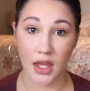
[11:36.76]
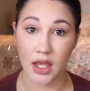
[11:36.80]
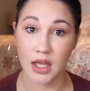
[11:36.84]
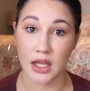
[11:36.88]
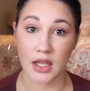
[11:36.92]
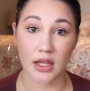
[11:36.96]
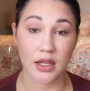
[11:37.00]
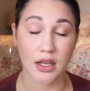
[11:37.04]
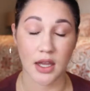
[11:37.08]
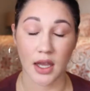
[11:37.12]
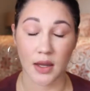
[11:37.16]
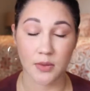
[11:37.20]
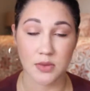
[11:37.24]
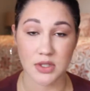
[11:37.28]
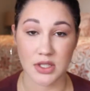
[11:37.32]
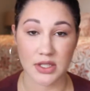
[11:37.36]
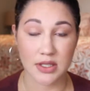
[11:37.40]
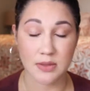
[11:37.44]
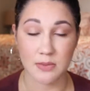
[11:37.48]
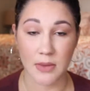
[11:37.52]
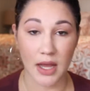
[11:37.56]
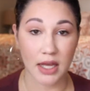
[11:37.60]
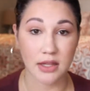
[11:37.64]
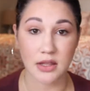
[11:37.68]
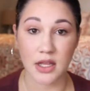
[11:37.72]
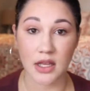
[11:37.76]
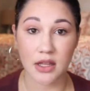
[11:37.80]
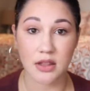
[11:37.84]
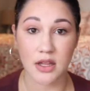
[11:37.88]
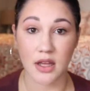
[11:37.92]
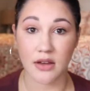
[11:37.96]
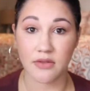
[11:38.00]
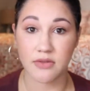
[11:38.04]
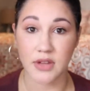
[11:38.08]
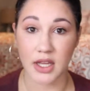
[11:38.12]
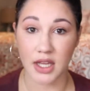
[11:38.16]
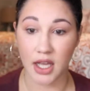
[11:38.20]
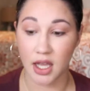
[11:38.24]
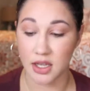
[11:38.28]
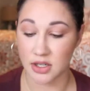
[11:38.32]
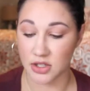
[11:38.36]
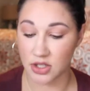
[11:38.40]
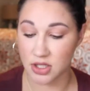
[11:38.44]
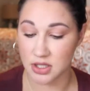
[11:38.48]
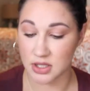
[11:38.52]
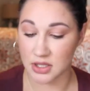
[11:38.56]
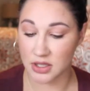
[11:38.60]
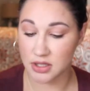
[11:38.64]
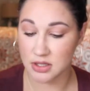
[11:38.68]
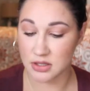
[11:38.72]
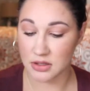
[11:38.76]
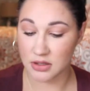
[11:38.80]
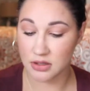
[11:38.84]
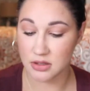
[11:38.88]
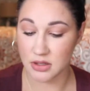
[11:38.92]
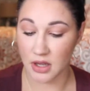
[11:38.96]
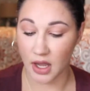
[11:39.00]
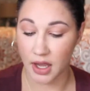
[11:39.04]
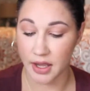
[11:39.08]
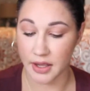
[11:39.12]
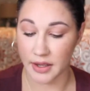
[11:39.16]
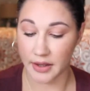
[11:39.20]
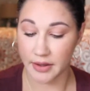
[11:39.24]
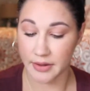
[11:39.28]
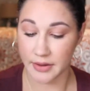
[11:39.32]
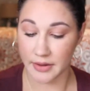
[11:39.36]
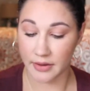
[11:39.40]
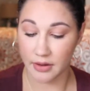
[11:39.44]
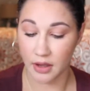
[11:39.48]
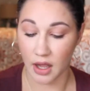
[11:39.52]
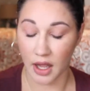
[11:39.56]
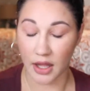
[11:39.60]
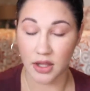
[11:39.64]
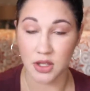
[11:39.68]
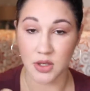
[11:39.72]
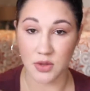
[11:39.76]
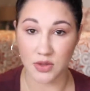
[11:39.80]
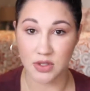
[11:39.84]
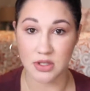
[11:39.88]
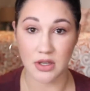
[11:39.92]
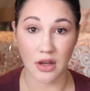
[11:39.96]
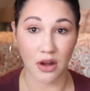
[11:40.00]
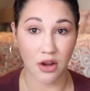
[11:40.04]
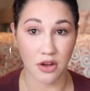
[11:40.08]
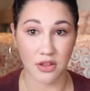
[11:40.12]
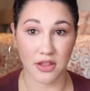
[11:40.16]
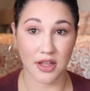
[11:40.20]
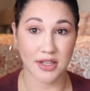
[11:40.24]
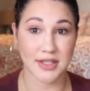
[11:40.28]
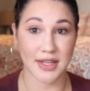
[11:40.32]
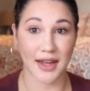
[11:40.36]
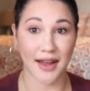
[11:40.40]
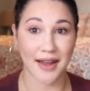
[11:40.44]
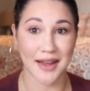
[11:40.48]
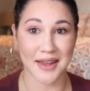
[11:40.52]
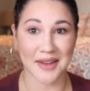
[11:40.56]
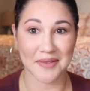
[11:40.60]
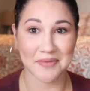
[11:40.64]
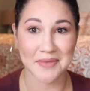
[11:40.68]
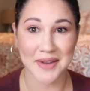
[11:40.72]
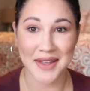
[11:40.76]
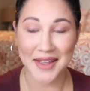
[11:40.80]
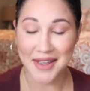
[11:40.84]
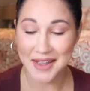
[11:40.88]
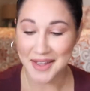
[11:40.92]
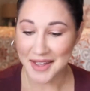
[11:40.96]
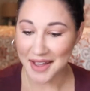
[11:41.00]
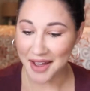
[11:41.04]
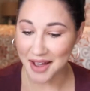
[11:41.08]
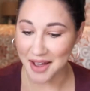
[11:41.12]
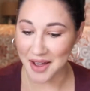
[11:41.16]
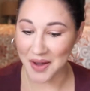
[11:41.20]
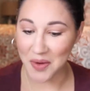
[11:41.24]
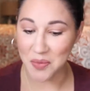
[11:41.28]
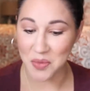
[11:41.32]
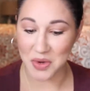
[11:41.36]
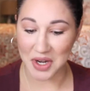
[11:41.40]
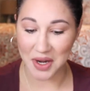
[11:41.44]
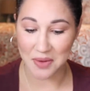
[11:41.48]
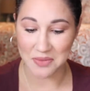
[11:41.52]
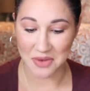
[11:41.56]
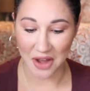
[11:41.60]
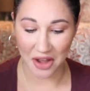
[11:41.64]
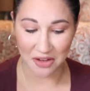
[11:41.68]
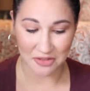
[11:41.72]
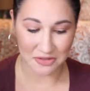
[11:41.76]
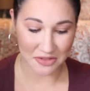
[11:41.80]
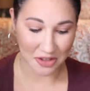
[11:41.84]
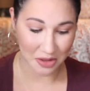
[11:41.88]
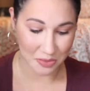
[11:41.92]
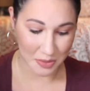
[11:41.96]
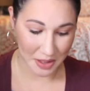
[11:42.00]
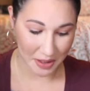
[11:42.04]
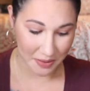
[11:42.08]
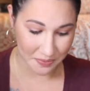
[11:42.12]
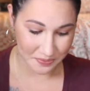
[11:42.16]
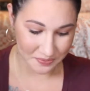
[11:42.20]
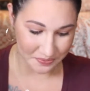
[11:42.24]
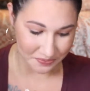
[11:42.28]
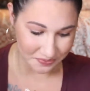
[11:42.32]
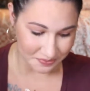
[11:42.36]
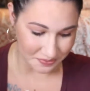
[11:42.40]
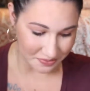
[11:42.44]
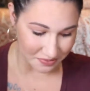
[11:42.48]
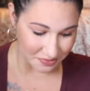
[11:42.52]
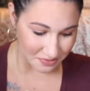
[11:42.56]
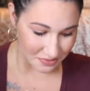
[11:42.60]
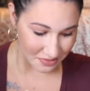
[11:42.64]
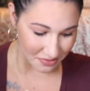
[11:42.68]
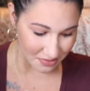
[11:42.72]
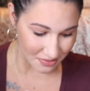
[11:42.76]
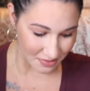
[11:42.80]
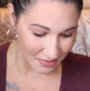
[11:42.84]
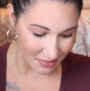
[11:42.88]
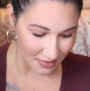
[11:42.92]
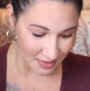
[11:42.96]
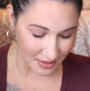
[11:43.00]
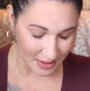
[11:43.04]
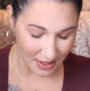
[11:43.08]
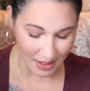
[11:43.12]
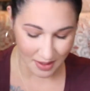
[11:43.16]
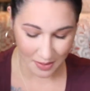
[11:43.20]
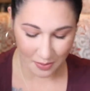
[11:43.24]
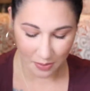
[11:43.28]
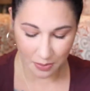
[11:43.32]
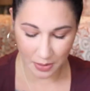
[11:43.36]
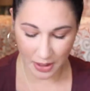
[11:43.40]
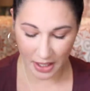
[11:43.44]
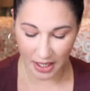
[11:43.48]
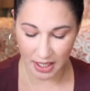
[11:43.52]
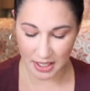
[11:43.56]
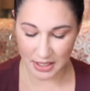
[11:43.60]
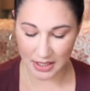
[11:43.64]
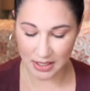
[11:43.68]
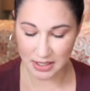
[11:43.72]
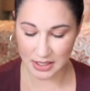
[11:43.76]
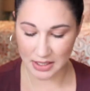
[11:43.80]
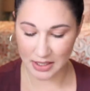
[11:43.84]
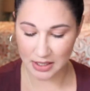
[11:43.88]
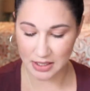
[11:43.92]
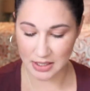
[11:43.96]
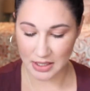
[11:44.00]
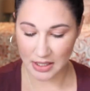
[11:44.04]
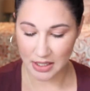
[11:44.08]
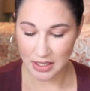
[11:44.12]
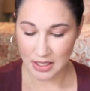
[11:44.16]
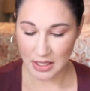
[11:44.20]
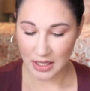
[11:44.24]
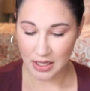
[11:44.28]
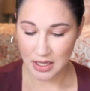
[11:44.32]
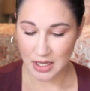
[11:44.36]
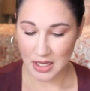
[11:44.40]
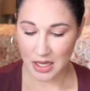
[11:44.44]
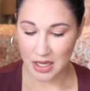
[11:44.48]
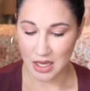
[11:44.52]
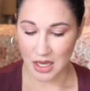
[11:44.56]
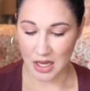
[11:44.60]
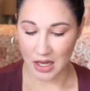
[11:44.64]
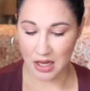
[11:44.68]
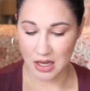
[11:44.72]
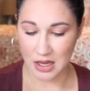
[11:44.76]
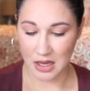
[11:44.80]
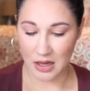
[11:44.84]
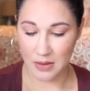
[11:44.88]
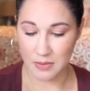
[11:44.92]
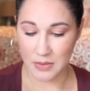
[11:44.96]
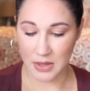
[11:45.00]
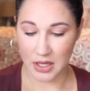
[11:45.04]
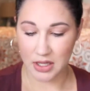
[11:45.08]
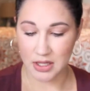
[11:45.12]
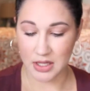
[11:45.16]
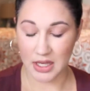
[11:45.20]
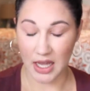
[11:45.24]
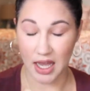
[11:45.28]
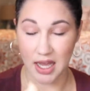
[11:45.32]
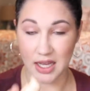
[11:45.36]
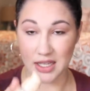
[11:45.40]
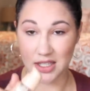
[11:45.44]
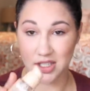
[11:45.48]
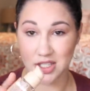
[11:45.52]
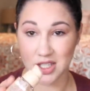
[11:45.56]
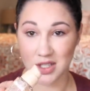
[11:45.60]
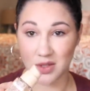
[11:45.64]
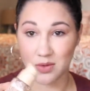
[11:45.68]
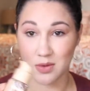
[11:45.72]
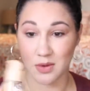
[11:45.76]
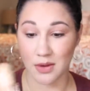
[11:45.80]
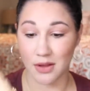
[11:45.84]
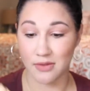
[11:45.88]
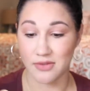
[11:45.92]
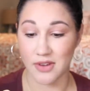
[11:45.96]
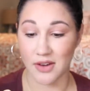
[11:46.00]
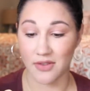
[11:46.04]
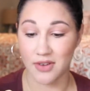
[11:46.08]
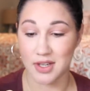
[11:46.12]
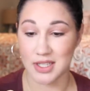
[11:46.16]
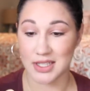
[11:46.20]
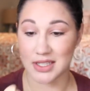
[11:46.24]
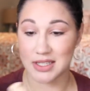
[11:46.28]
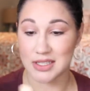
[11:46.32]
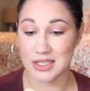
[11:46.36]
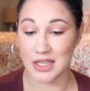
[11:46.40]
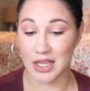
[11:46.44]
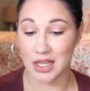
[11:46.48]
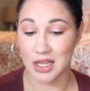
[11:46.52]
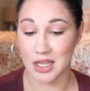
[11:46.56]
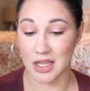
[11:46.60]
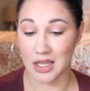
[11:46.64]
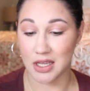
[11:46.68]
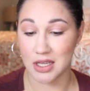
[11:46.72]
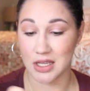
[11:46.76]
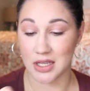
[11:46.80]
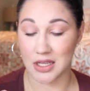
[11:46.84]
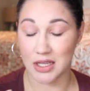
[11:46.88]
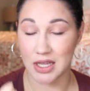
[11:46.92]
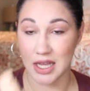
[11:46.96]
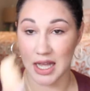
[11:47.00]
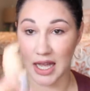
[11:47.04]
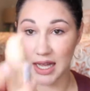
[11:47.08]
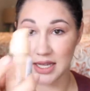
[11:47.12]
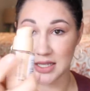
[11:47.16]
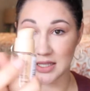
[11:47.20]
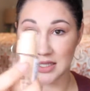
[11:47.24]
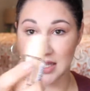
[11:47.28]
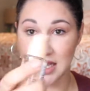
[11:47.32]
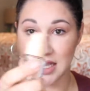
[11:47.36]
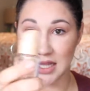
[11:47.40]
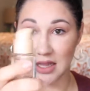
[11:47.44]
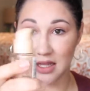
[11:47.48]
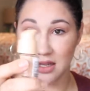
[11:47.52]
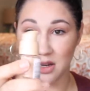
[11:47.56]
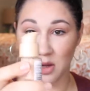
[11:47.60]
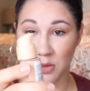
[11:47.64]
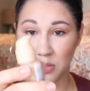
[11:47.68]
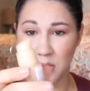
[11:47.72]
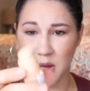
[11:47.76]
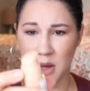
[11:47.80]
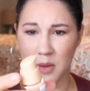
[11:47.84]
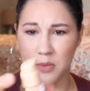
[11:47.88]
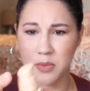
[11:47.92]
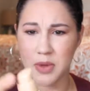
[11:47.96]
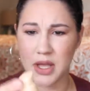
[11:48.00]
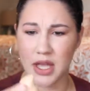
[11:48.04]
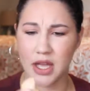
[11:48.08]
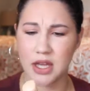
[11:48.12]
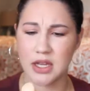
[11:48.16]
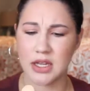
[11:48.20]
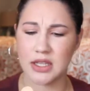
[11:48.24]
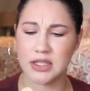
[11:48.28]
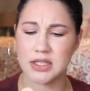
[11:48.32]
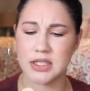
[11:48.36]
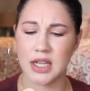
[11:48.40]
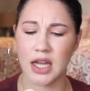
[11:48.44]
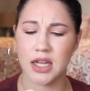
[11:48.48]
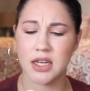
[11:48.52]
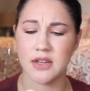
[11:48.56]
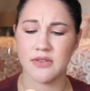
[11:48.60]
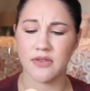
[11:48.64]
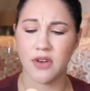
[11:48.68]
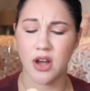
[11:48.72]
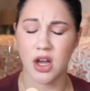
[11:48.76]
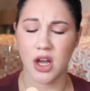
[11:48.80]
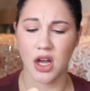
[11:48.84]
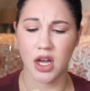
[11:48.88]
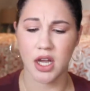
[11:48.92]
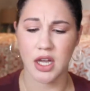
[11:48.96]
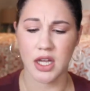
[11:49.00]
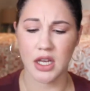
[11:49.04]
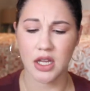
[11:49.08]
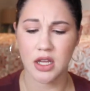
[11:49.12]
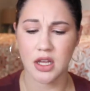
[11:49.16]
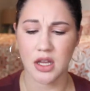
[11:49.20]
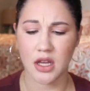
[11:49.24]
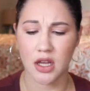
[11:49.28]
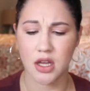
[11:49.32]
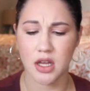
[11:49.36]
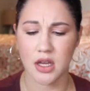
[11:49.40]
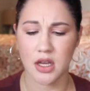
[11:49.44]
And I'm just madly in love. Like I use it all the time when I'm not filming. But yeah, it's just one of my favorites, and it has a little pump, and it's kind of odd.